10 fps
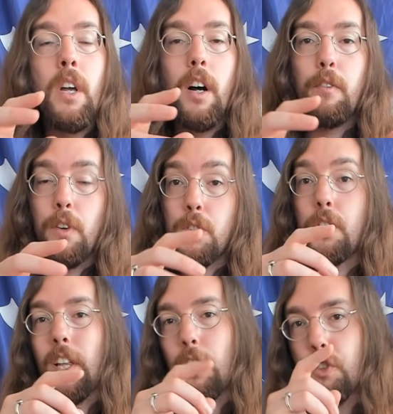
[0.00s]
uh, for
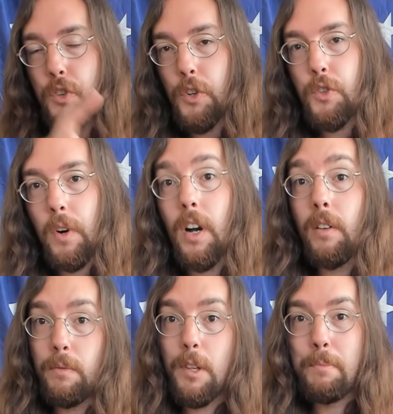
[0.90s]
instance, like the
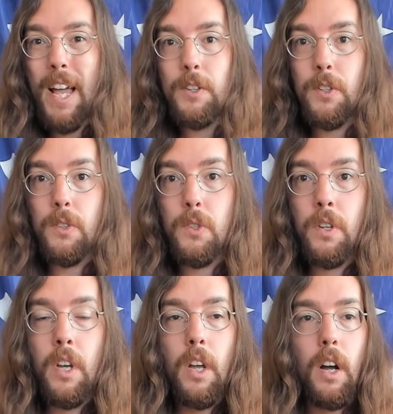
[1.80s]
Shudra, the
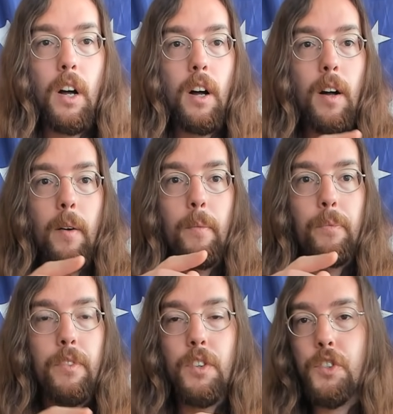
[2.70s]
peasants,
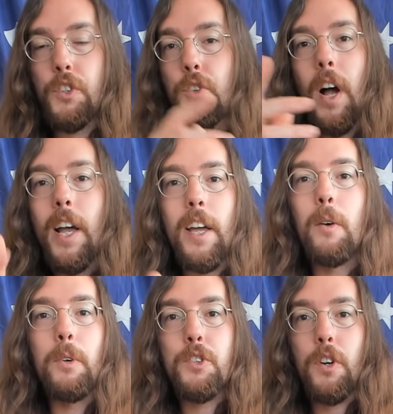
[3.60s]
um, the
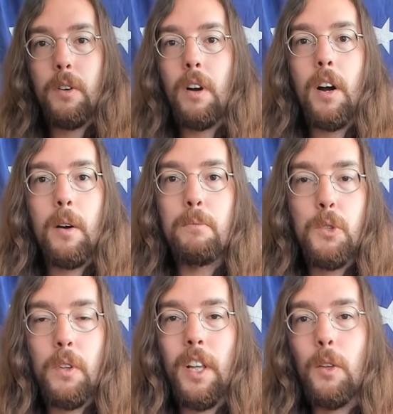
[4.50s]
Kshatriya, which are, are sort of like the